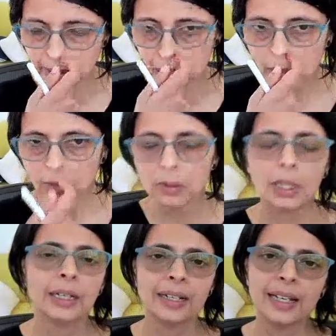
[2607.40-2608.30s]
Well,
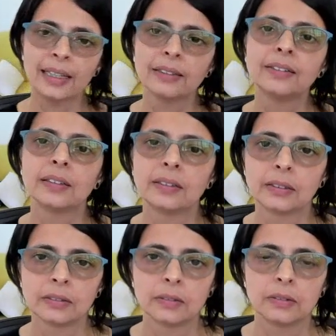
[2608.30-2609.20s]
analysis
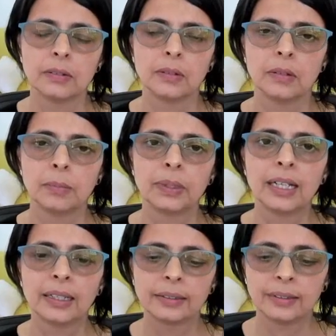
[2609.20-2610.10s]

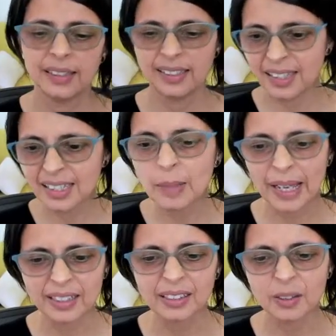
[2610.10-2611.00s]
plus, is this the
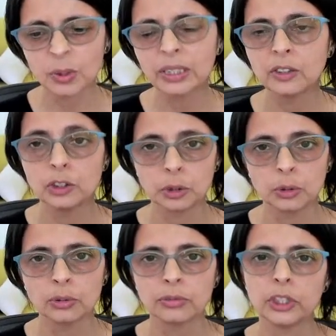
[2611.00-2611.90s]
best that we can
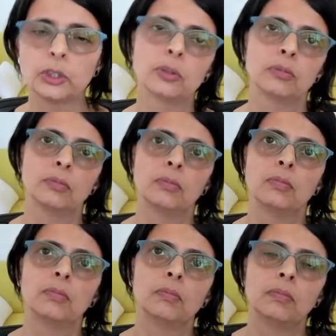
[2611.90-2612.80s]
do? You know,
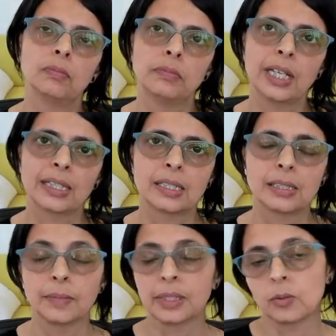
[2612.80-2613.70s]
that's
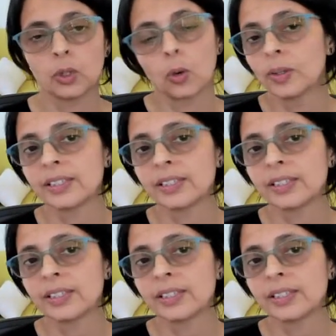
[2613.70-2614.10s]
something we always